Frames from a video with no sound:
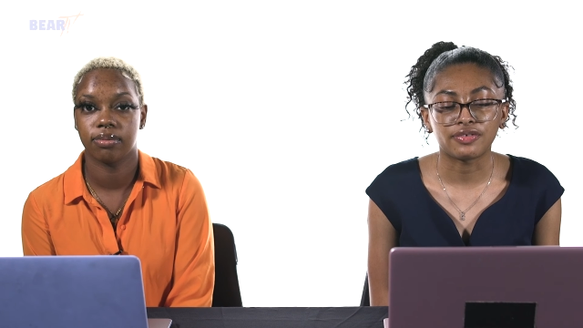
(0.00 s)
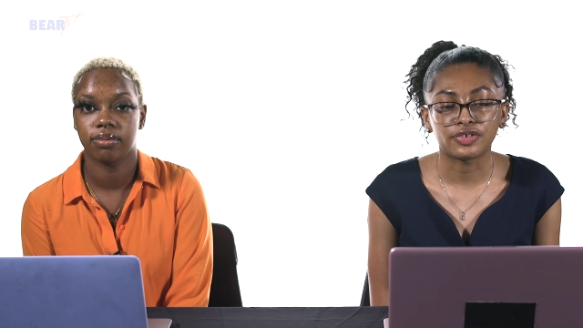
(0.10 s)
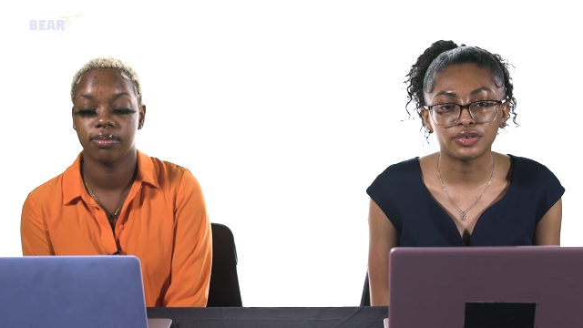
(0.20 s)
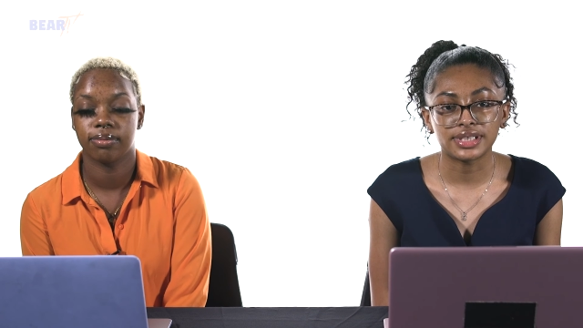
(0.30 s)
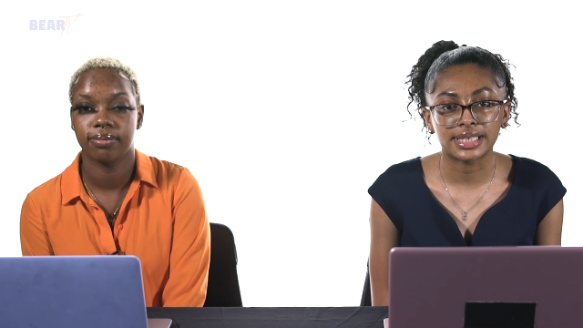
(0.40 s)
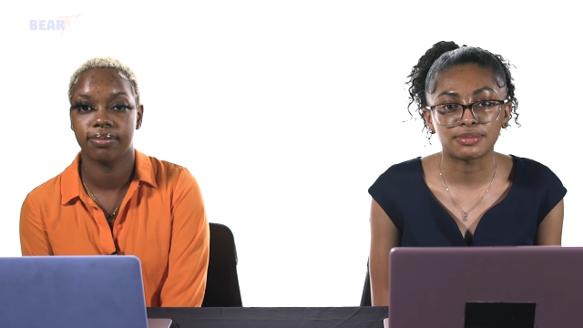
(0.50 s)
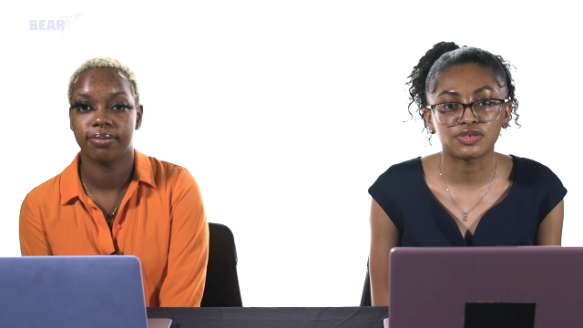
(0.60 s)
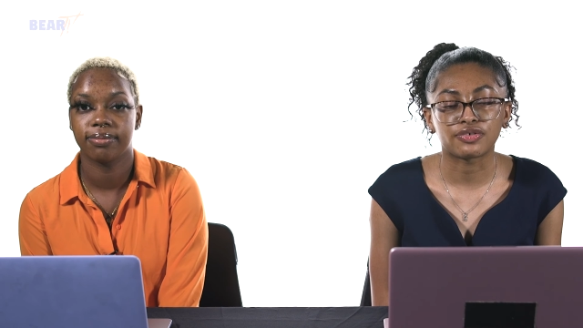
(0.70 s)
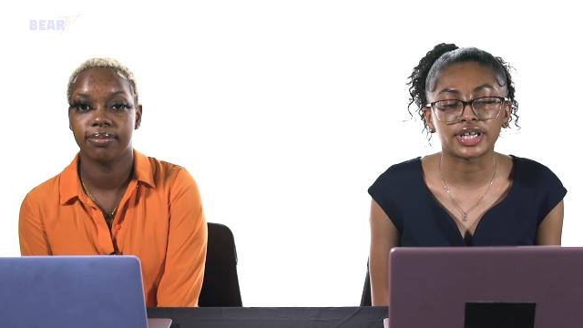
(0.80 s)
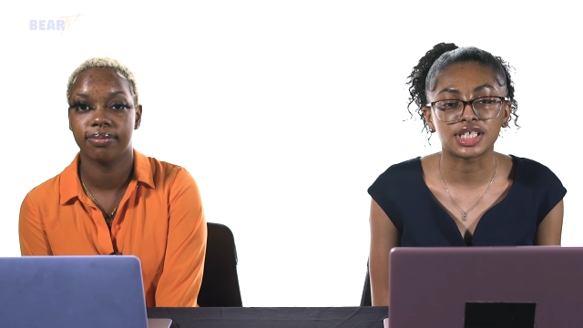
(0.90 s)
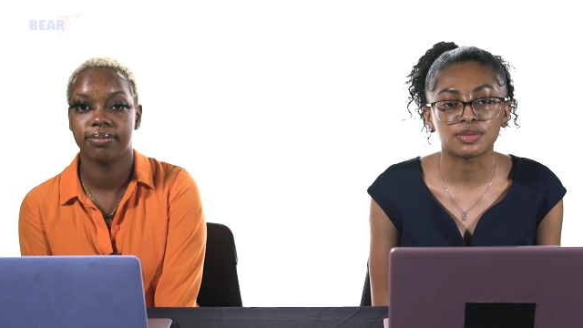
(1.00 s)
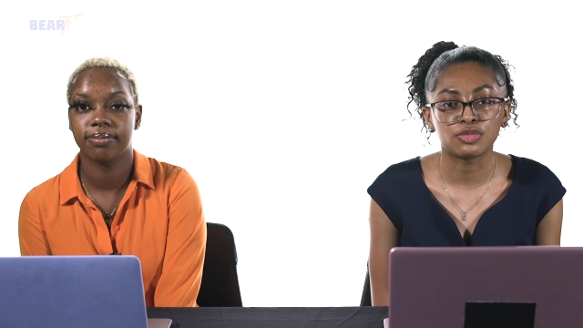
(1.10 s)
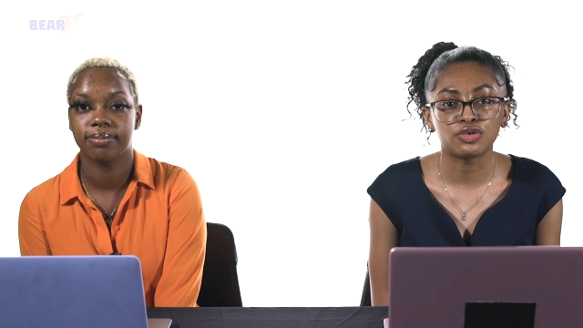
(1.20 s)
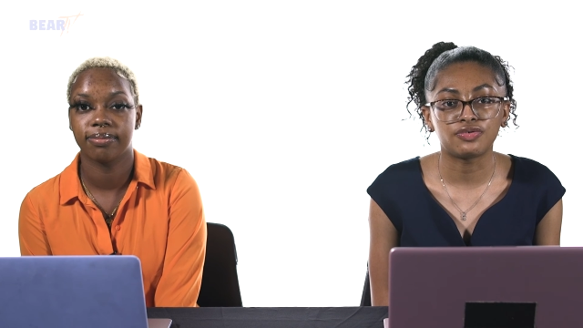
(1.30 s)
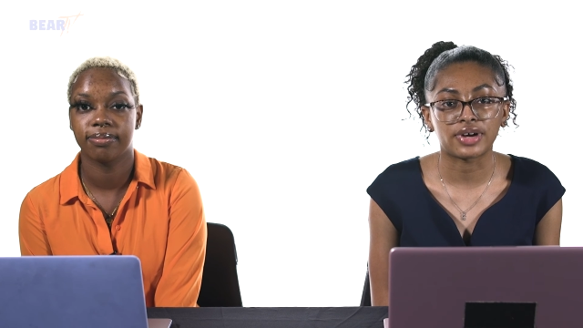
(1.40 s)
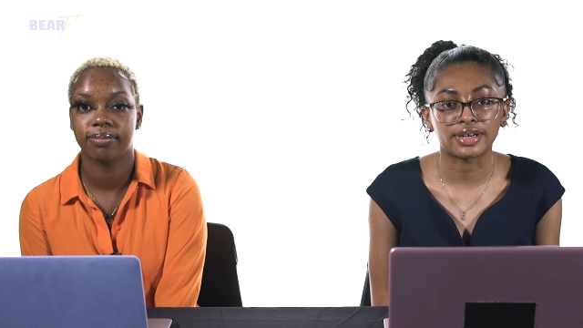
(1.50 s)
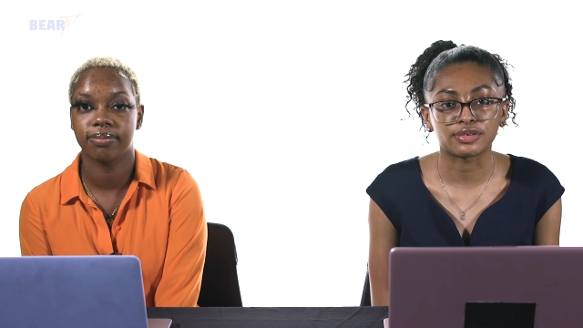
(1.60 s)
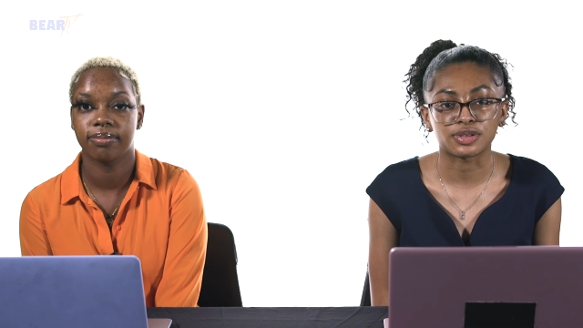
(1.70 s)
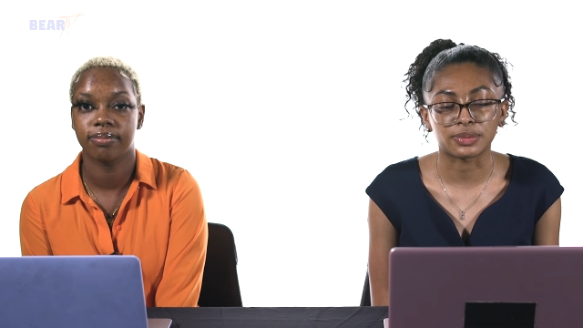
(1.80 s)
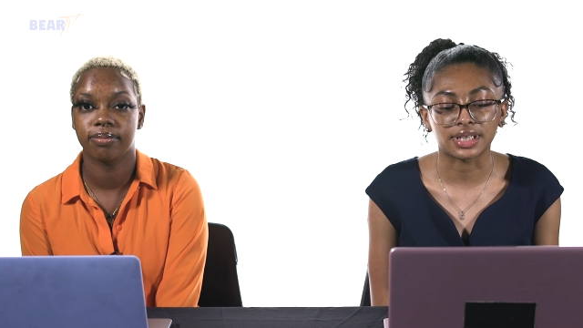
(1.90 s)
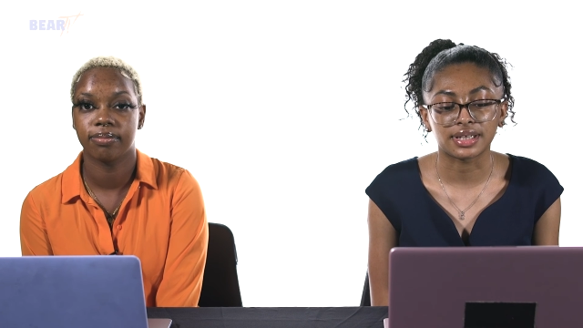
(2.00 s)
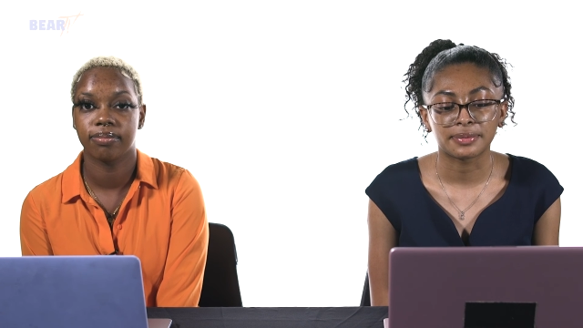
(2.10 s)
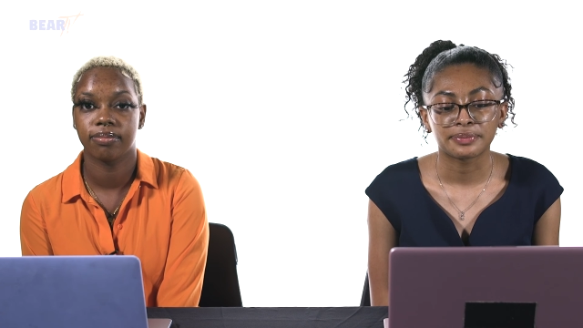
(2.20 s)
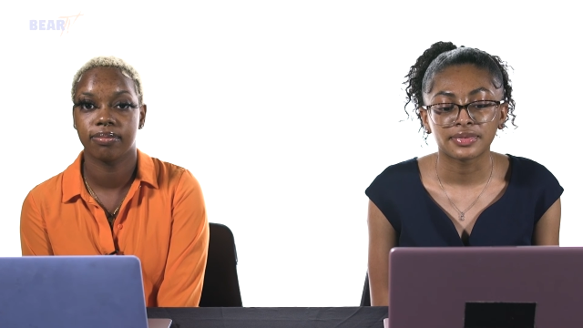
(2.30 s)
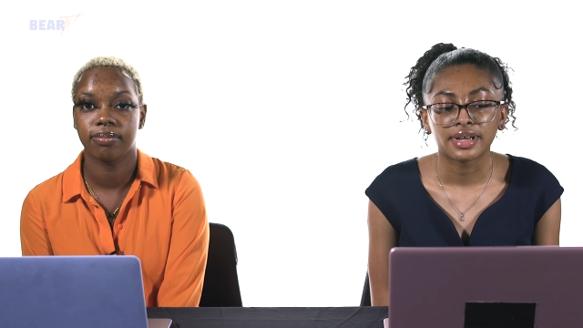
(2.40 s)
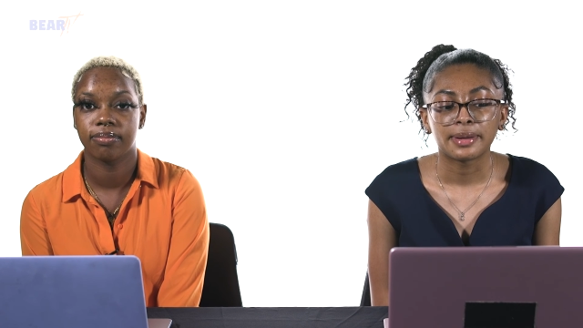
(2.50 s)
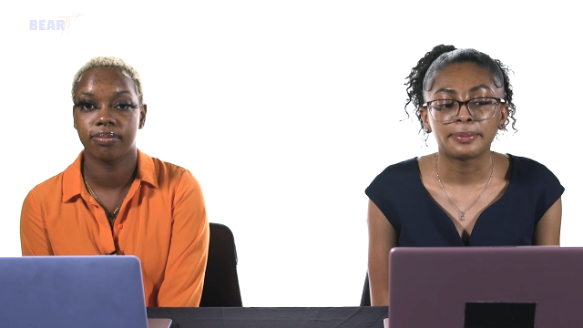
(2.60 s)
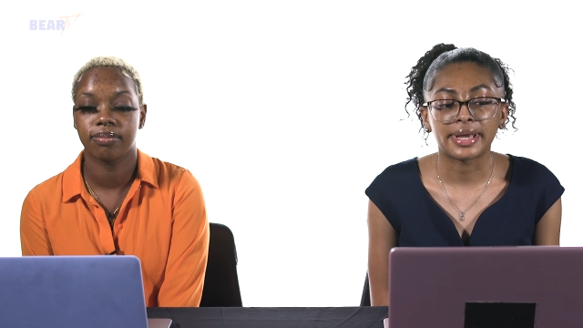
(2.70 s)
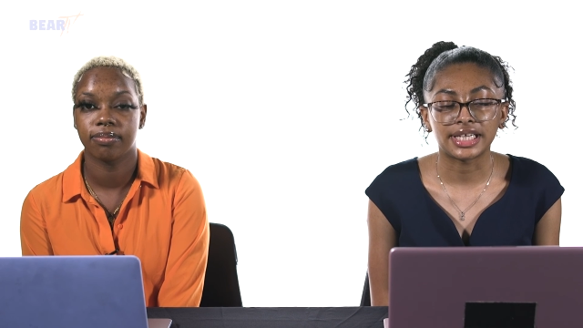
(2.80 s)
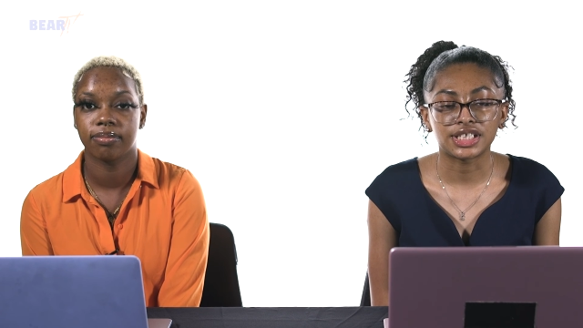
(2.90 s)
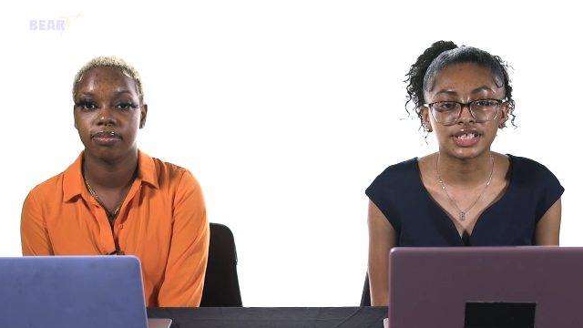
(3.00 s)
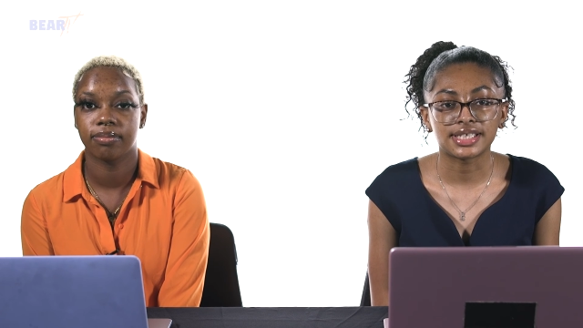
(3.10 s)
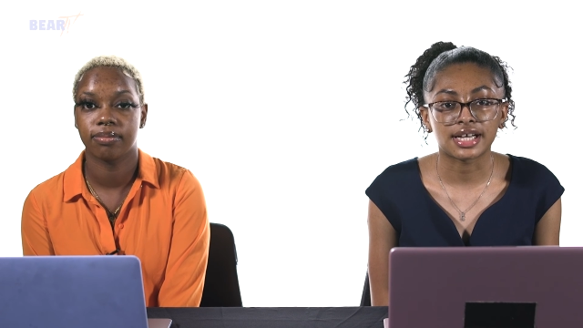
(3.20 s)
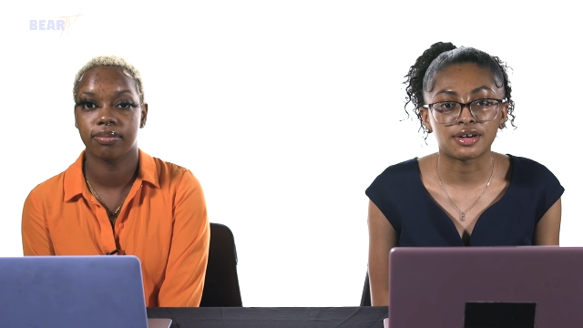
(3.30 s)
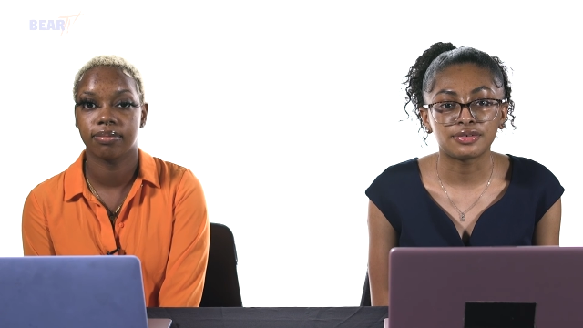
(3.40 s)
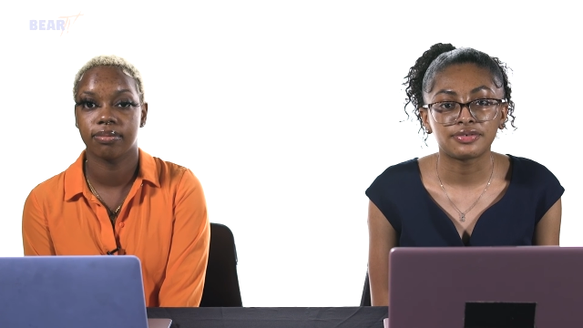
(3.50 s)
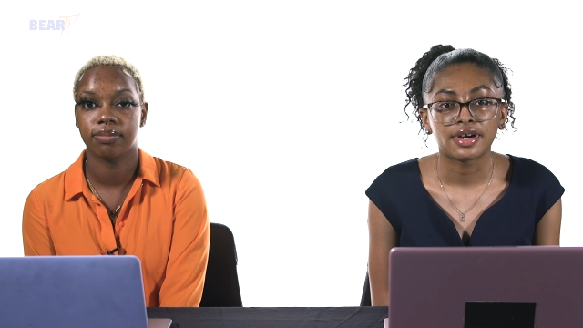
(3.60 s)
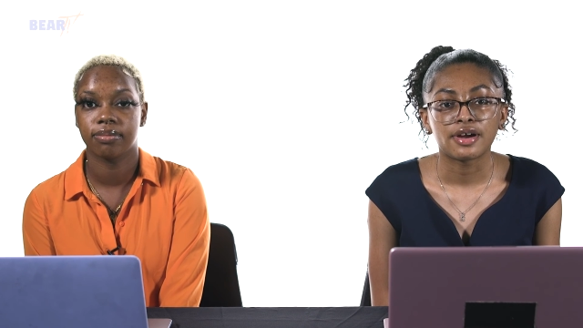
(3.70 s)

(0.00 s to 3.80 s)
Speaker 1: are a few tips for a smooth finals week. Pace yourself.